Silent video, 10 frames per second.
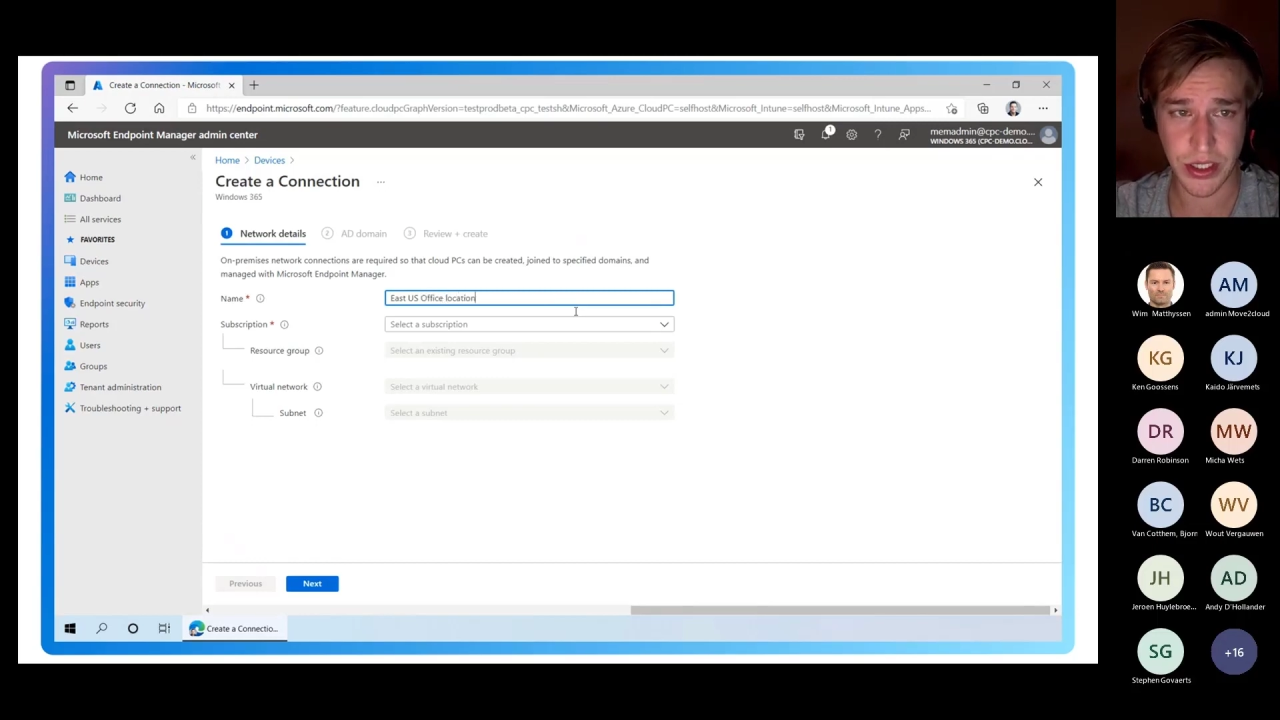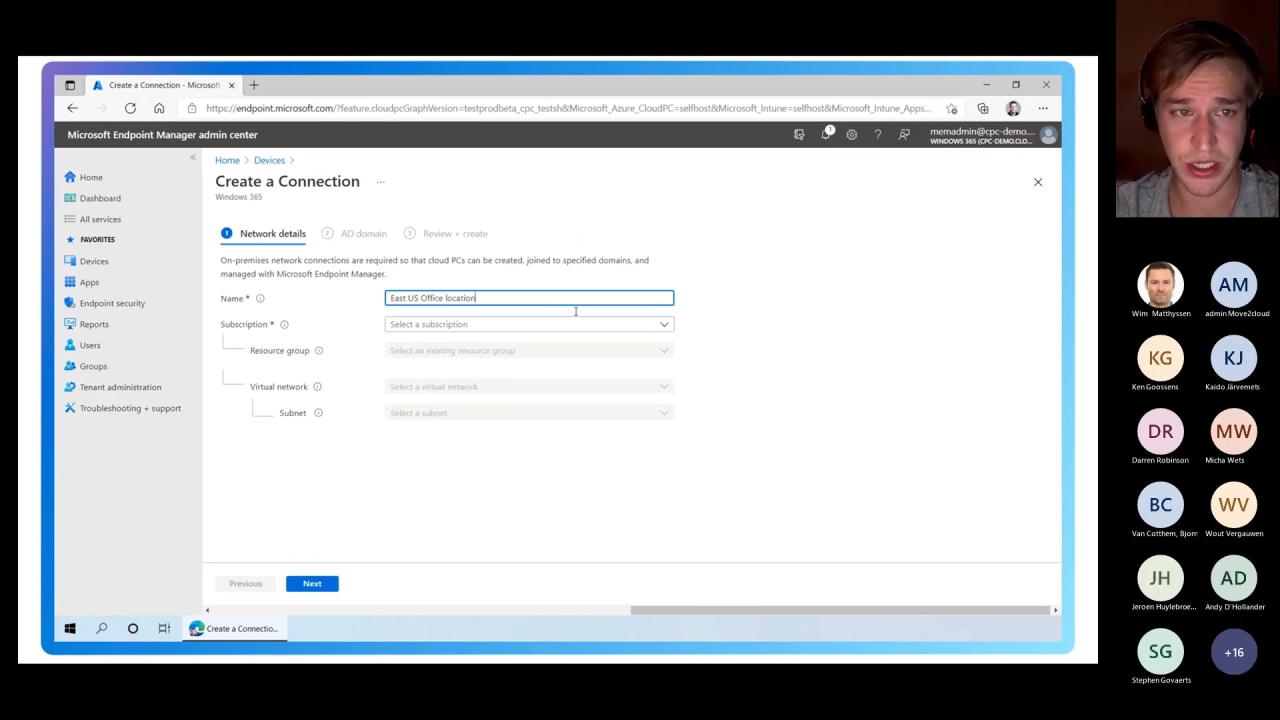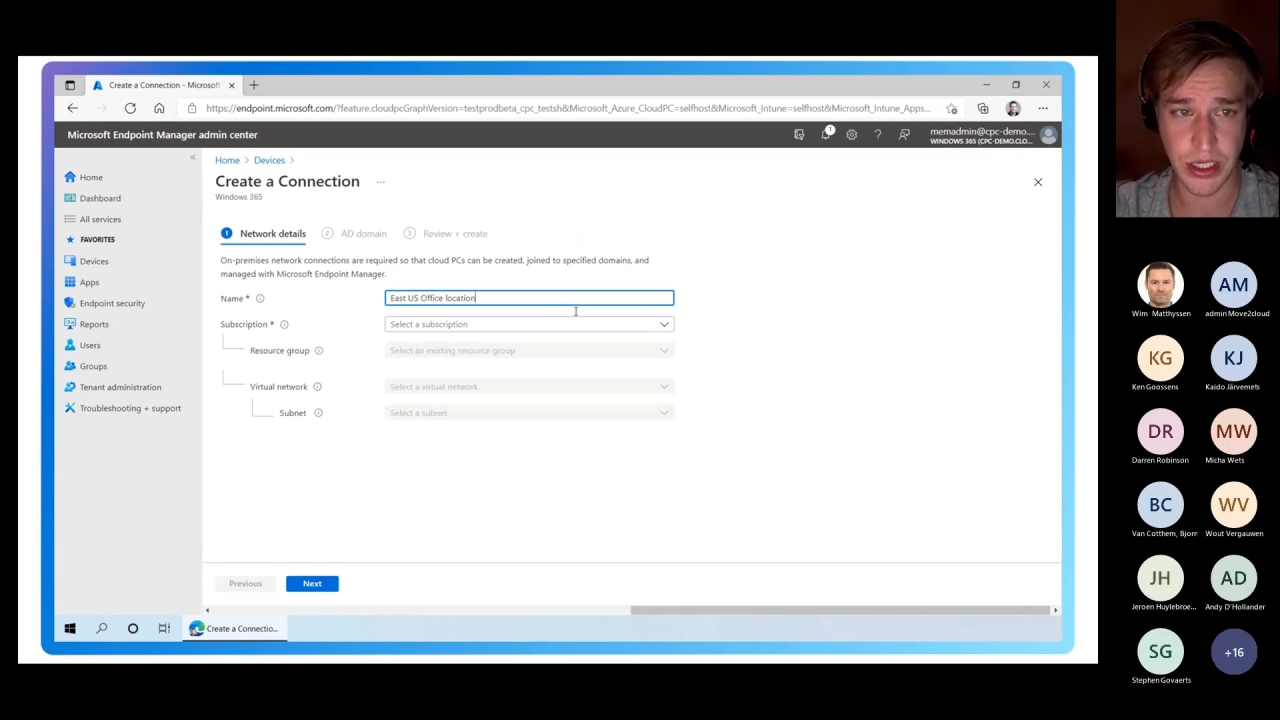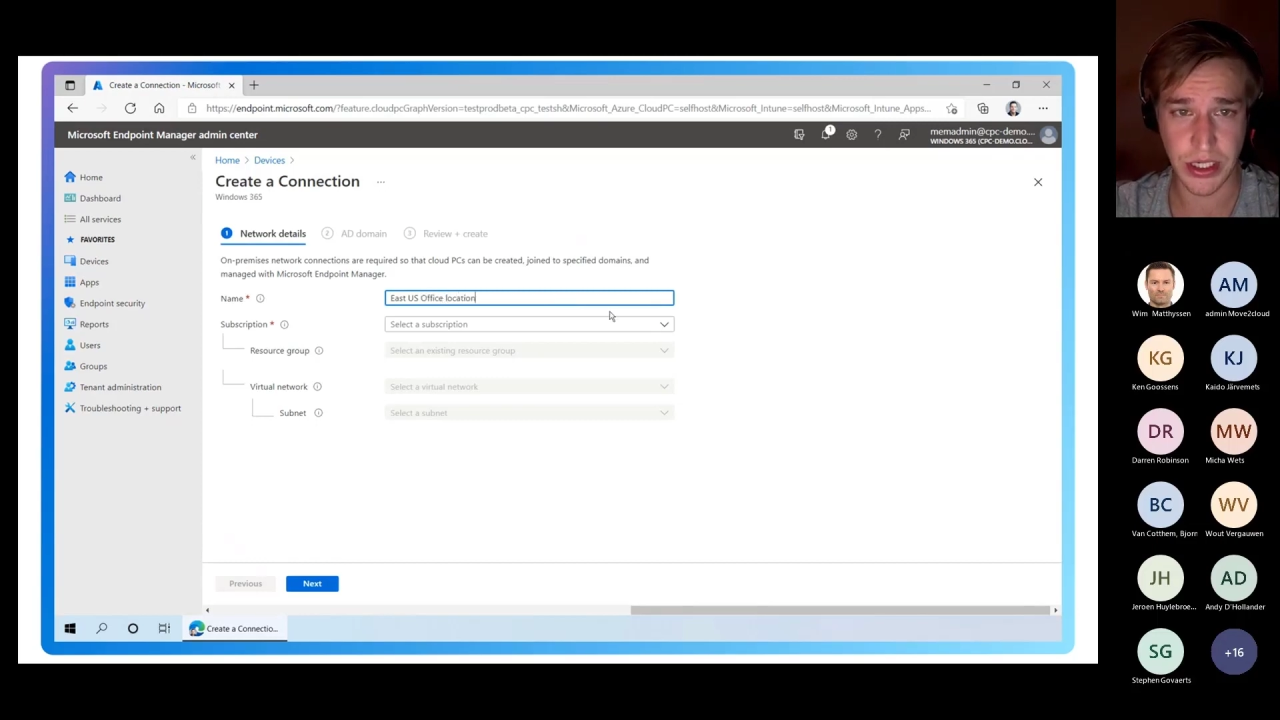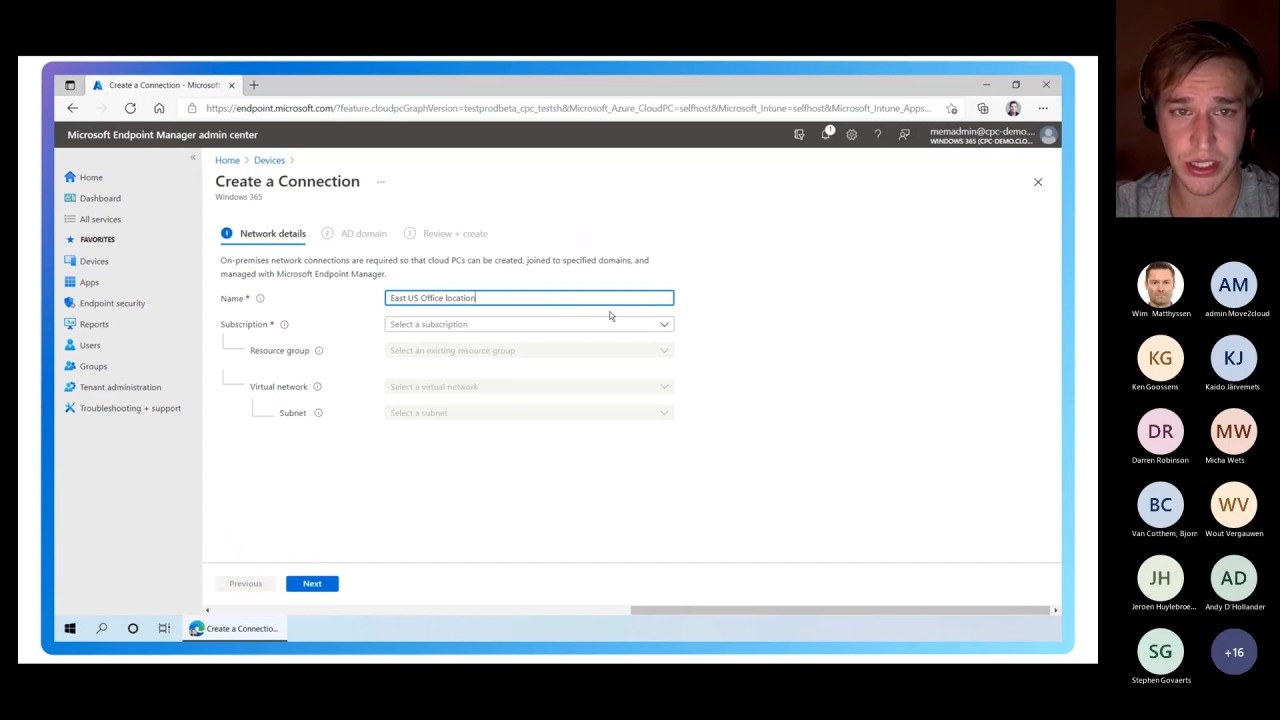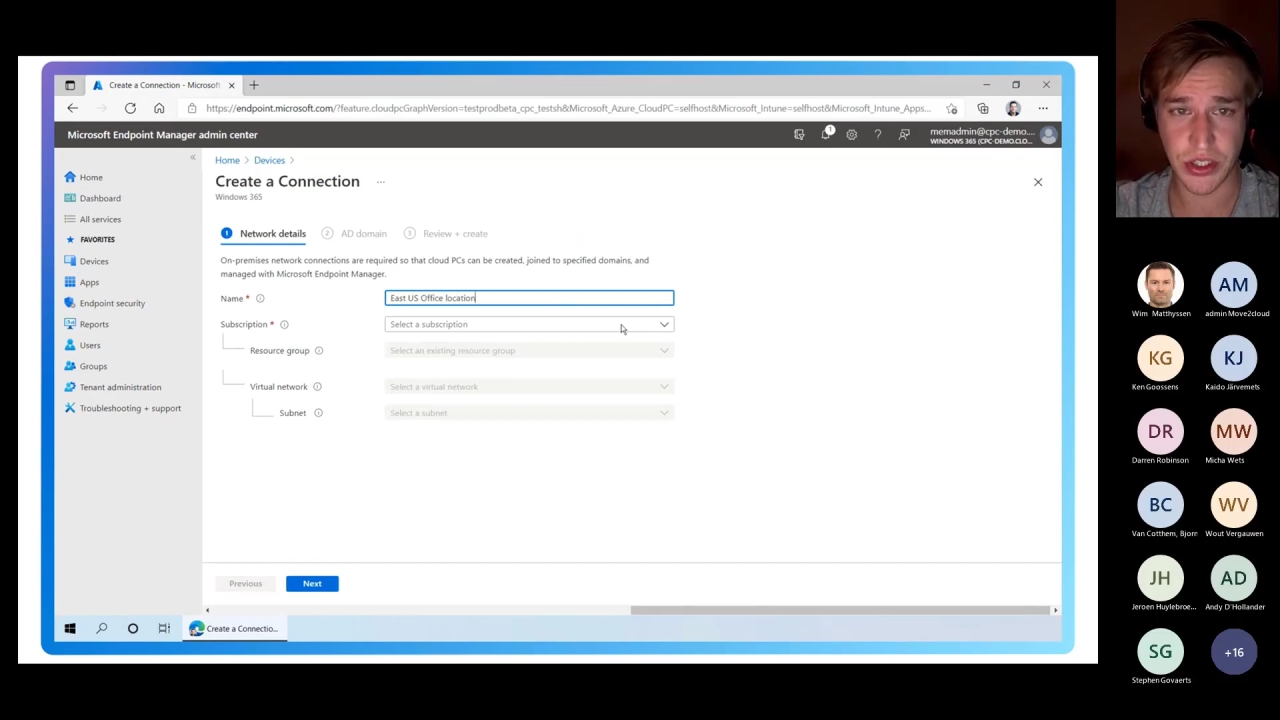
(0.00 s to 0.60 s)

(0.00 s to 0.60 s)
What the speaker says: the